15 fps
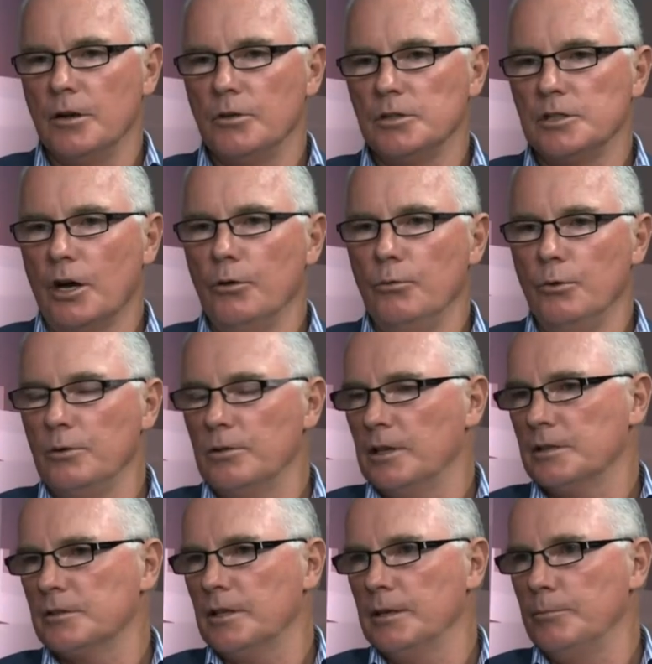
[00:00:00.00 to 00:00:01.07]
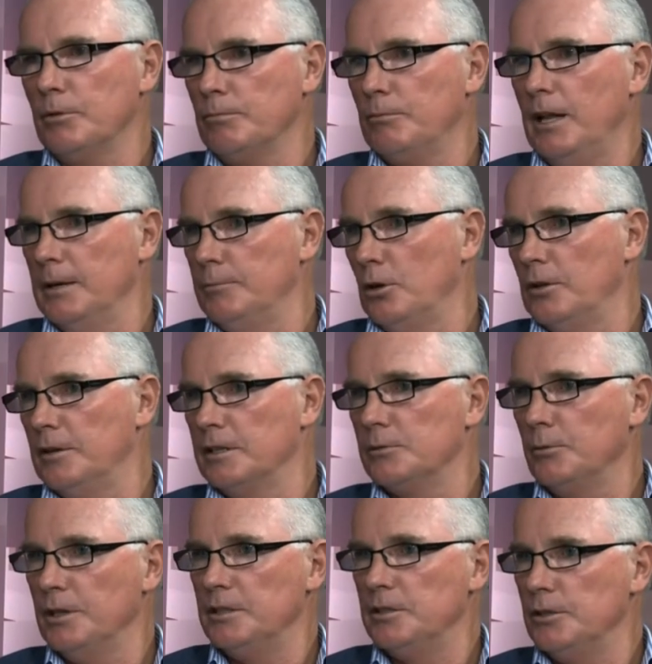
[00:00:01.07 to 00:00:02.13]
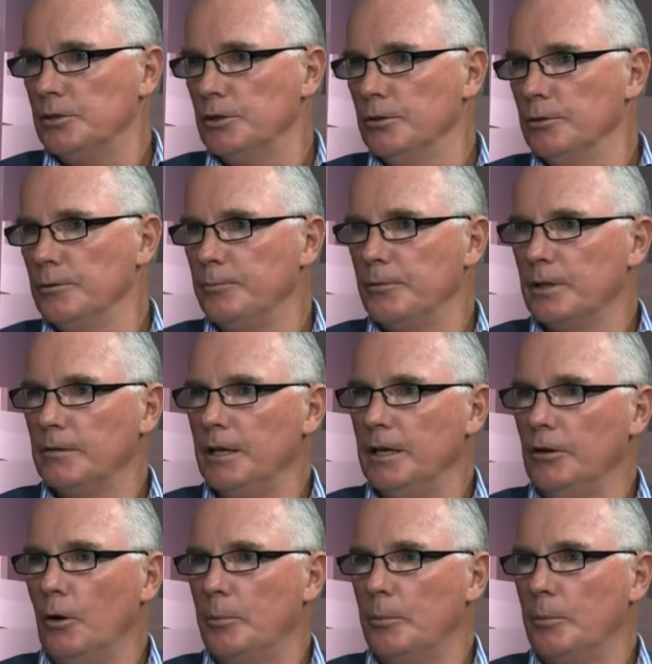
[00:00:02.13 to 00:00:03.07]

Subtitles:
so ruthlessly played politics with this issue in